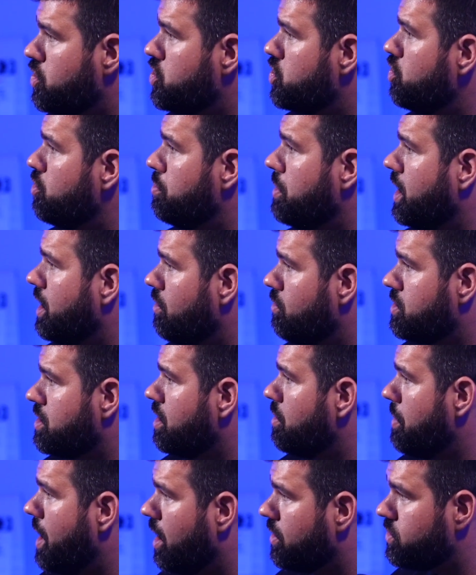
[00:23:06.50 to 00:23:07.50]
could mm-hmm. shoot me and it was
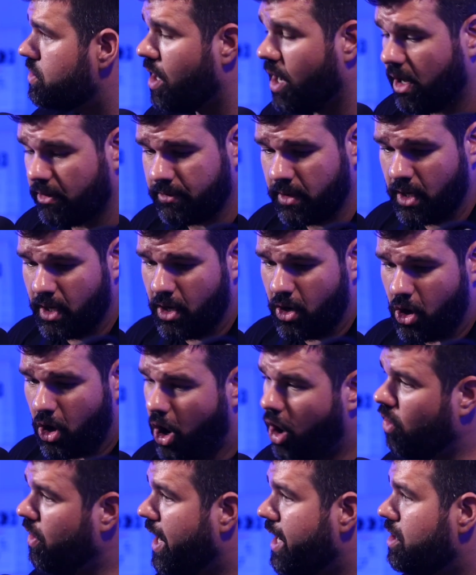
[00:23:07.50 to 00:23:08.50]
going to bounce off. Yeah.
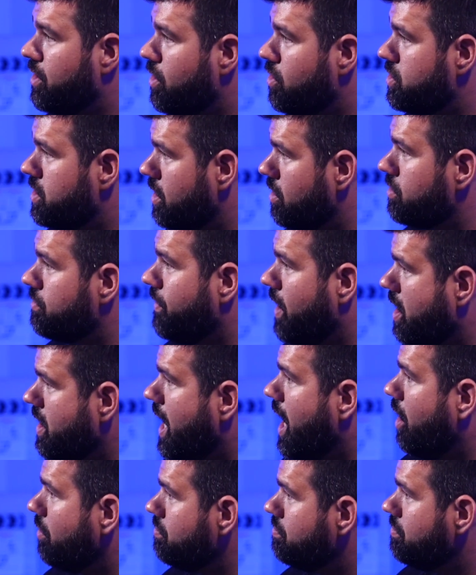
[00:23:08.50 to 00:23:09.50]
All eight of those deals fell
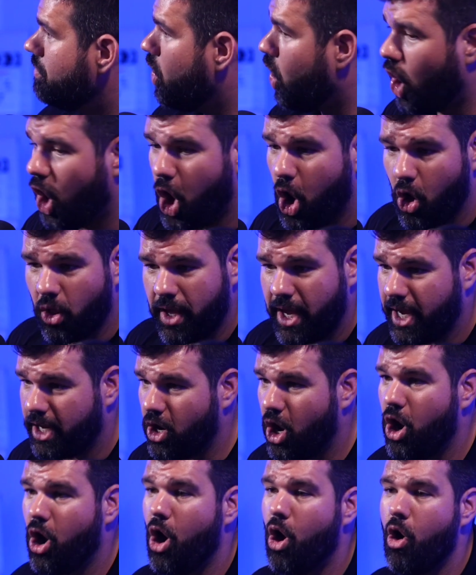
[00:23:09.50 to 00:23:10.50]
out. All
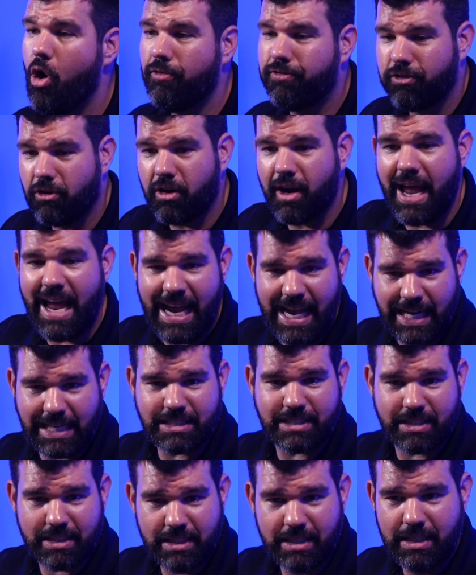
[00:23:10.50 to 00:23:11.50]
eight, oh for
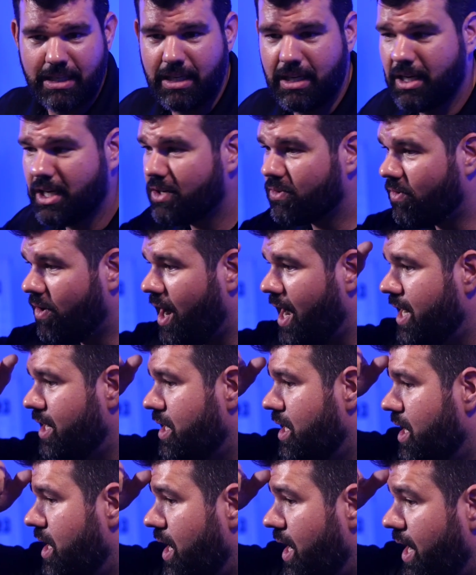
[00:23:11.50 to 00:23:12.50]
eight, that's
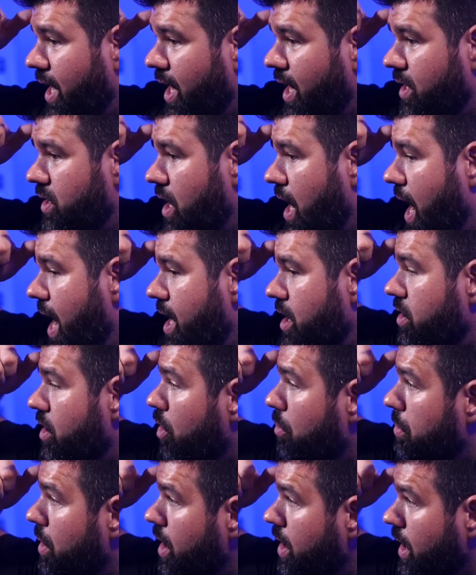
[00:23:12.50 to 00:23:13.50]
right? Unreal. And I had
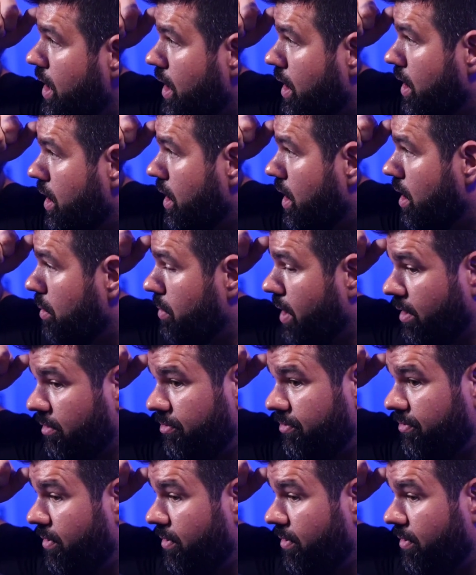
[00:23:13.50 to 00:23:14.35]
no money. I'm like,